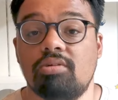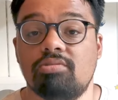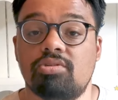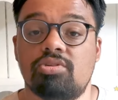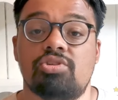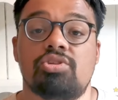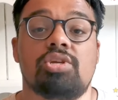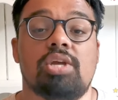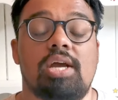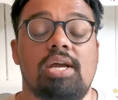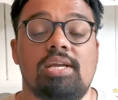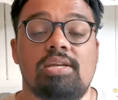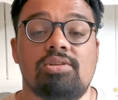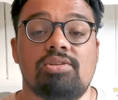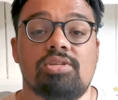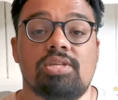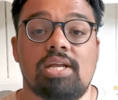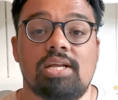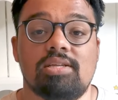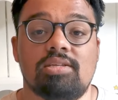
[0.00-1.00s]
was not going to
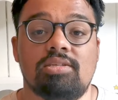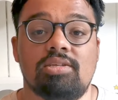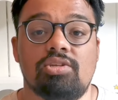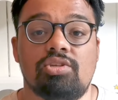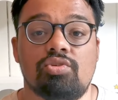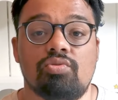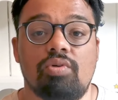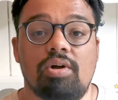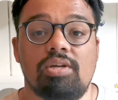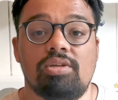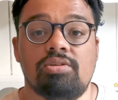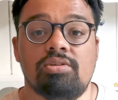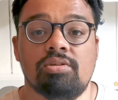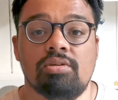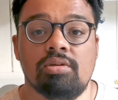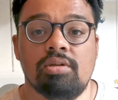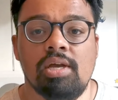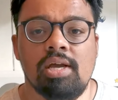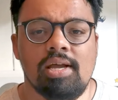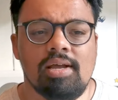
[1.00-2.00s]
change that
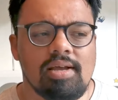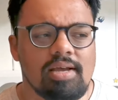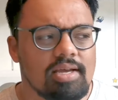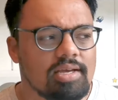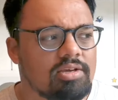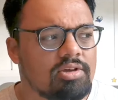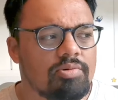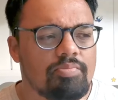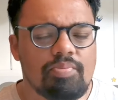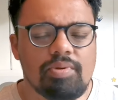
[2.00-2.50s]
situation.